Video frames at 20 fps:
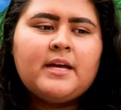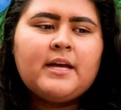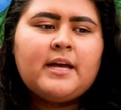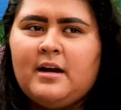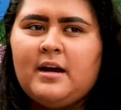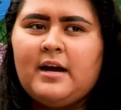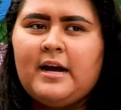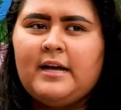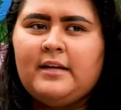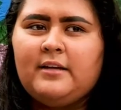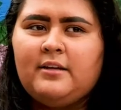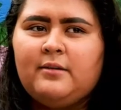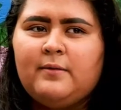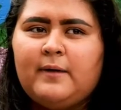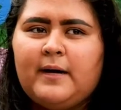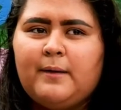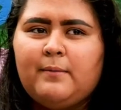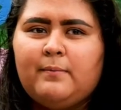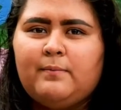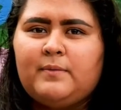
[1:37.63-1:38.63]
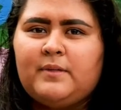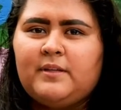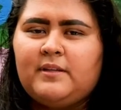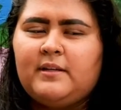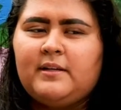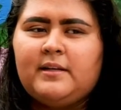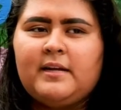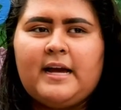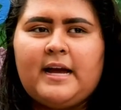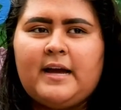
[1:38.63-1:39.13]
I knew I
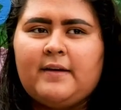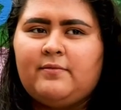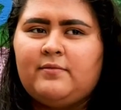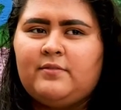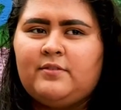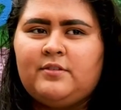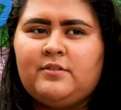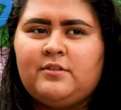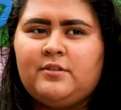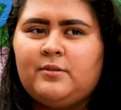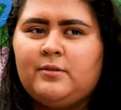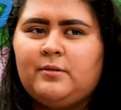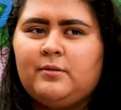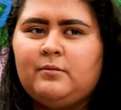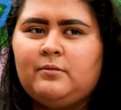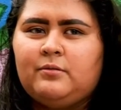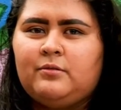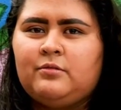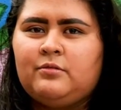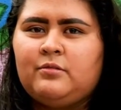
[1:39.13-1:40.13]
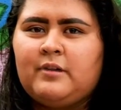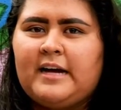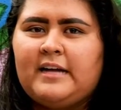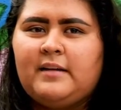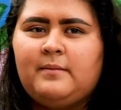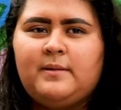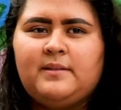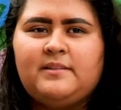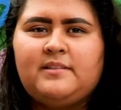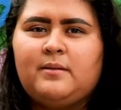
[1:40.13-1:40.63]
didn't have to try
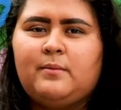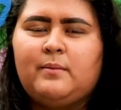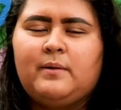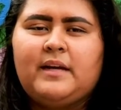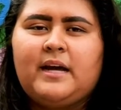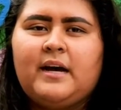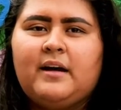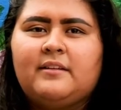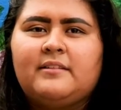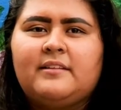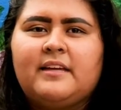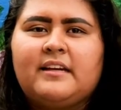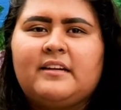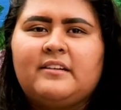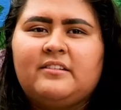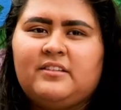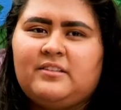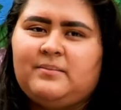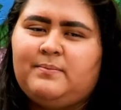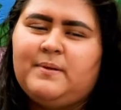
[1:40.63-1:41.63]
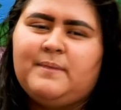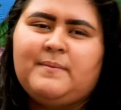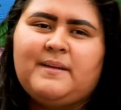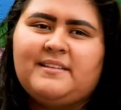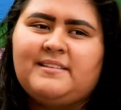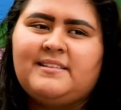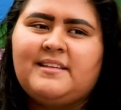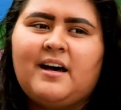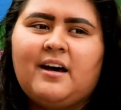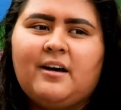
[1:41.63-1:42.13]
to be someone else. I could just be
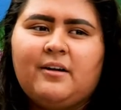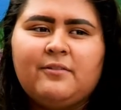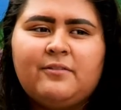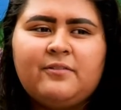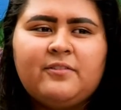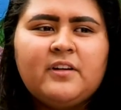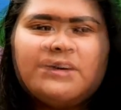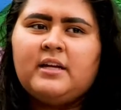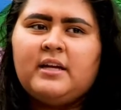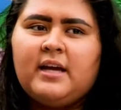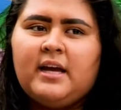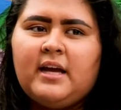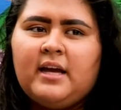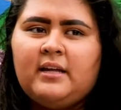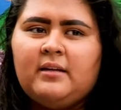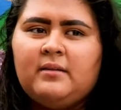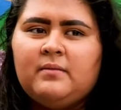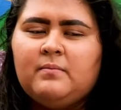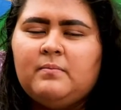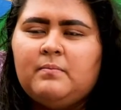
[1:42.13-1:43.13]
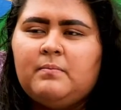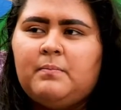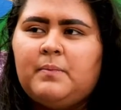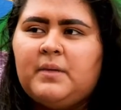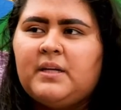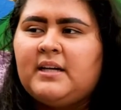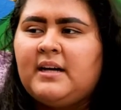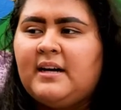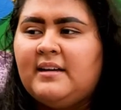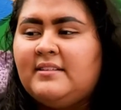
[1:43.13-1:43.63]
myself. And
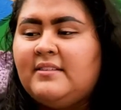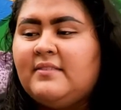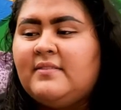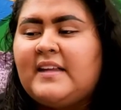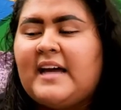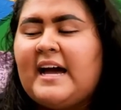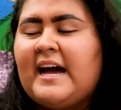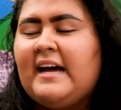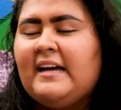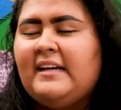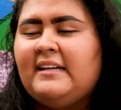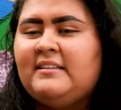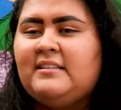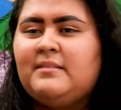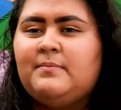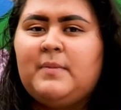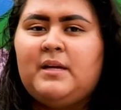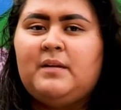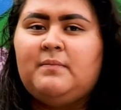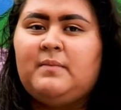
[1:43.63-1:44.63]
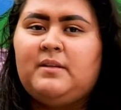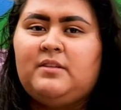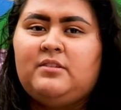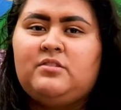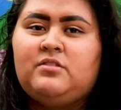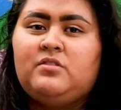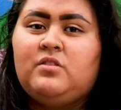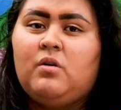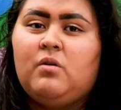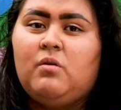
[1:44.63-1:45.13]
because of that, it's made me
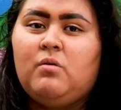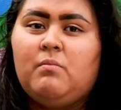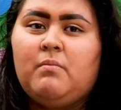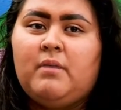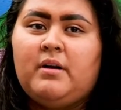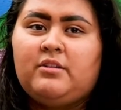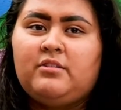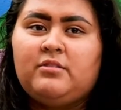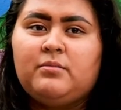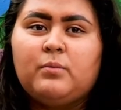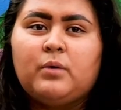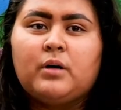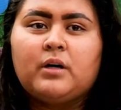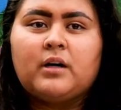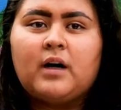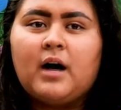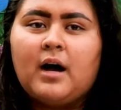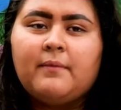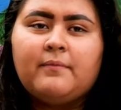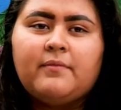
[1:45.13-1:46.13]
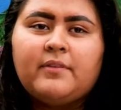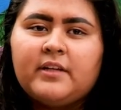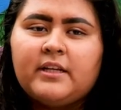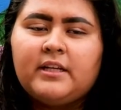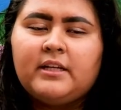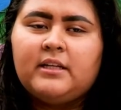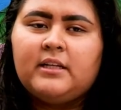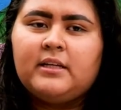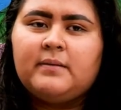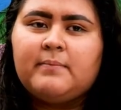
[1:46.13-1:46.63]
so much more
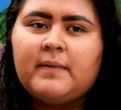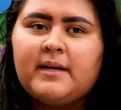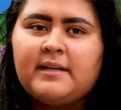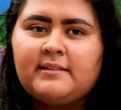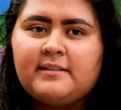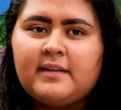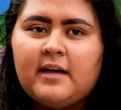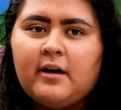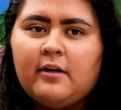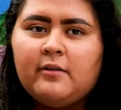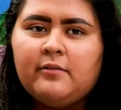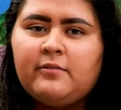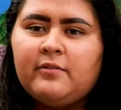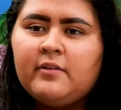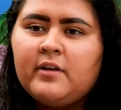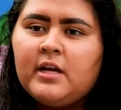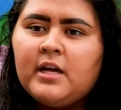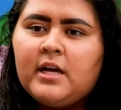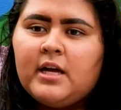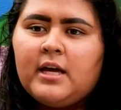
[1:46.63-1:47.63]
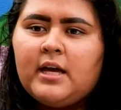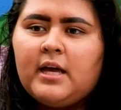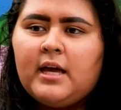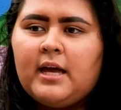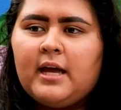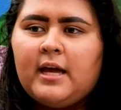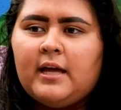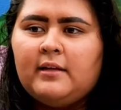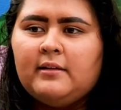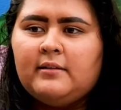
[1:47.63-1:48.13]
confident in myself
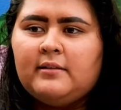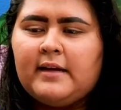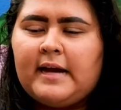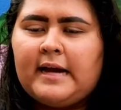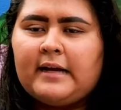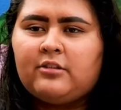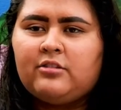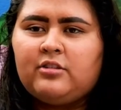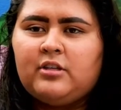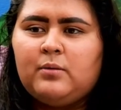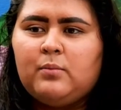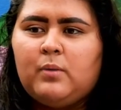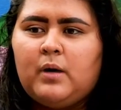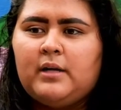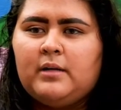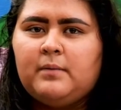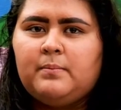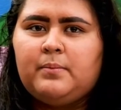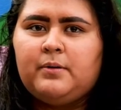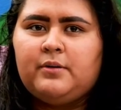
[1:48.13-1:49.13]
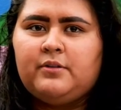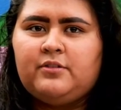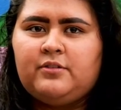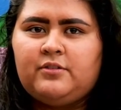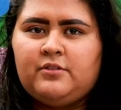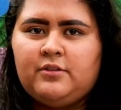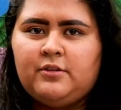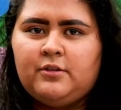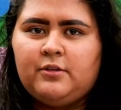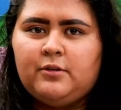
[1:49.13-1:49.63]
and actually want to
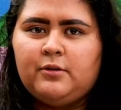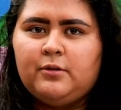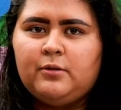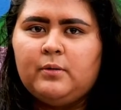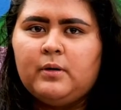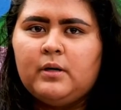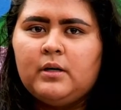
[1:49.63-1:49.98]
pursue